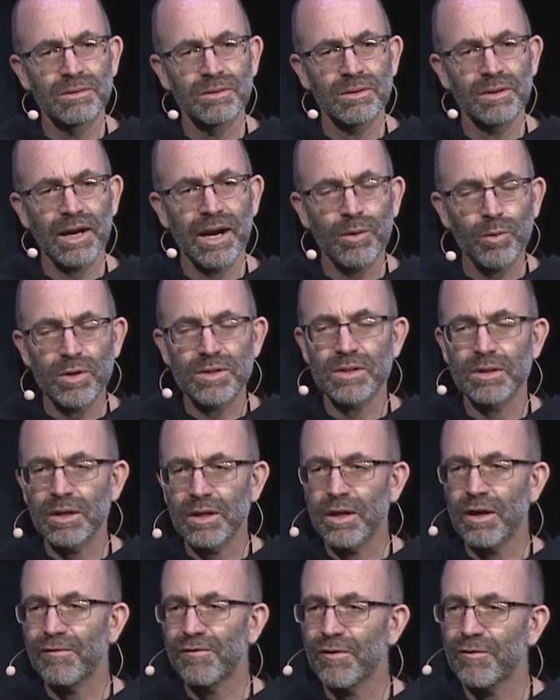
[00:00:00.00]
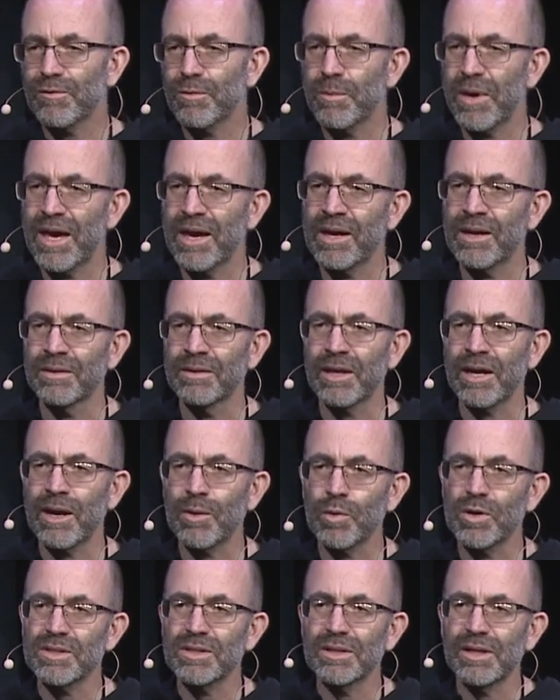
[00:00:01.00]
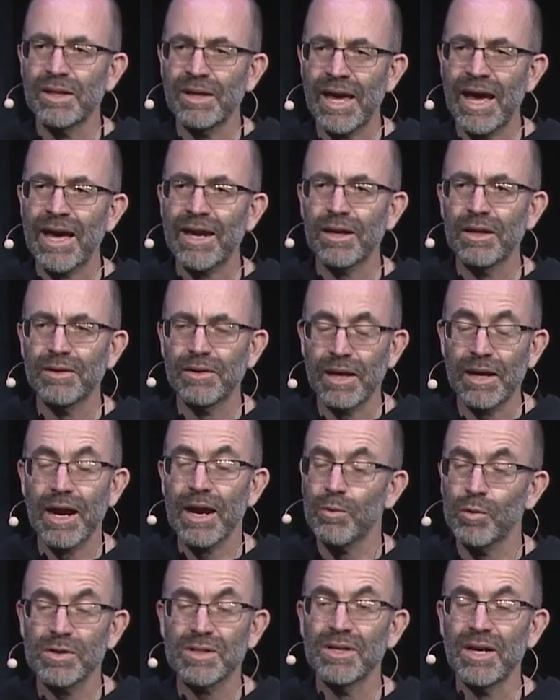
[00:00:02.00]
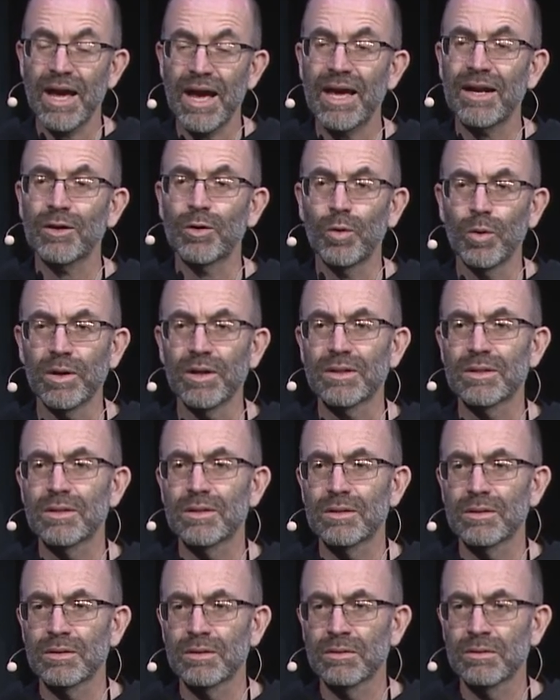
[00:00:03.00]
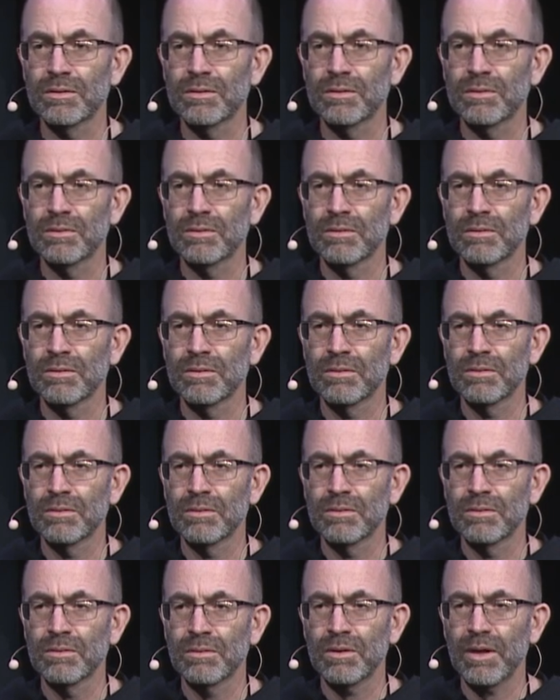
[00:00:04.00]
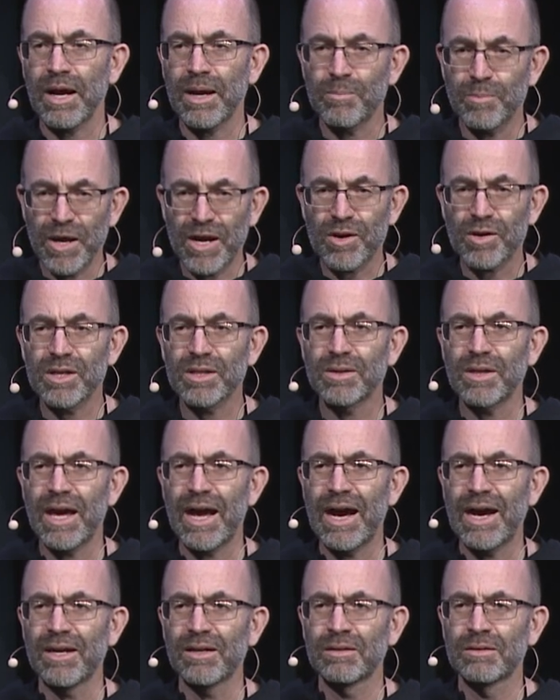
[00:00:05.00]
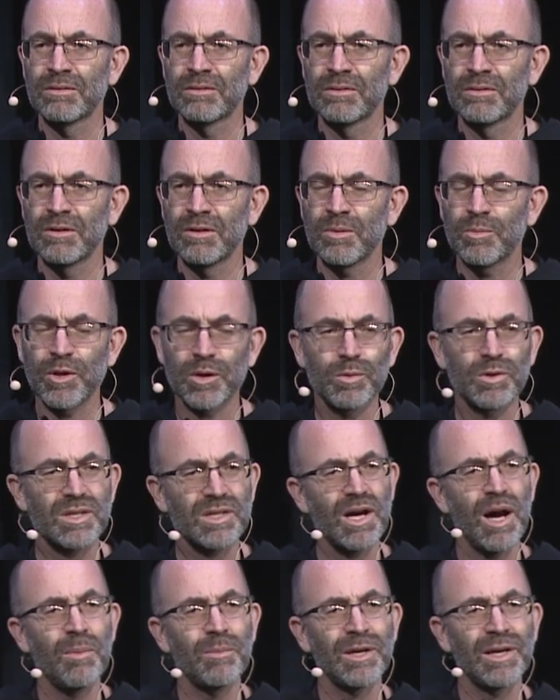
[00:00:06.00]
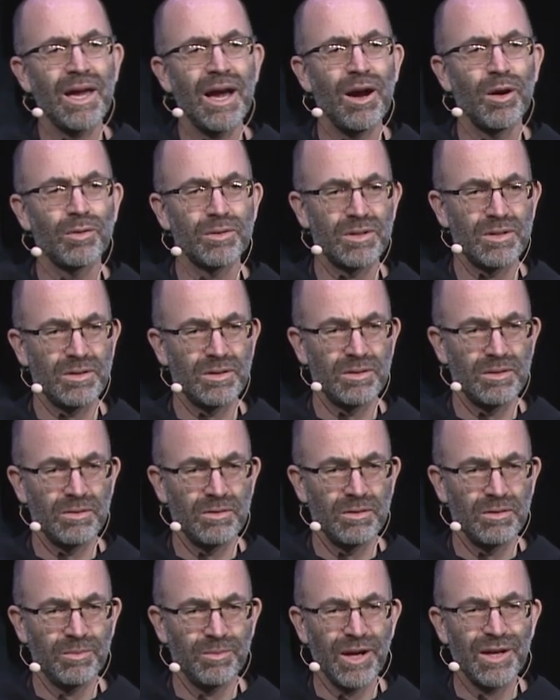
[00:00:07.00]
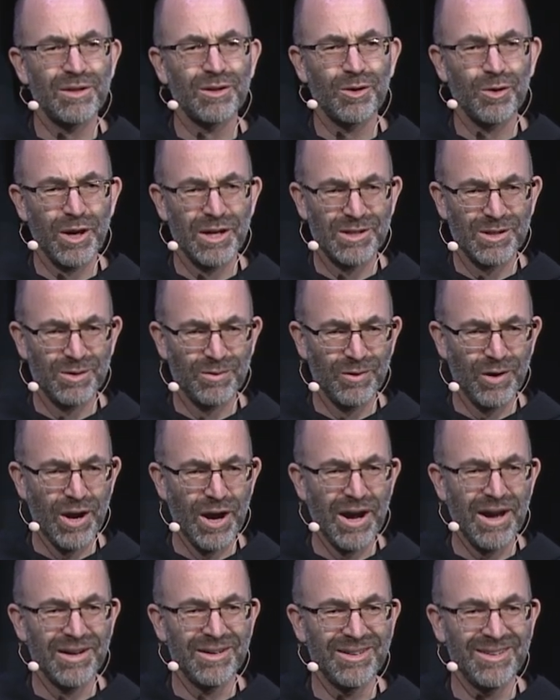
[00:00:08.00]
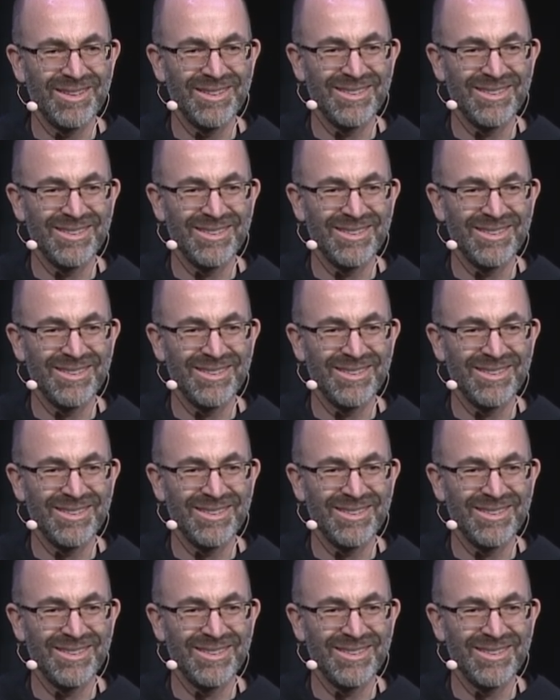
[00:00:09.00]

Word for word: That I wasn't enough of a man, that I wasn't adequate. I buried that, but it was coming out by the grace of God.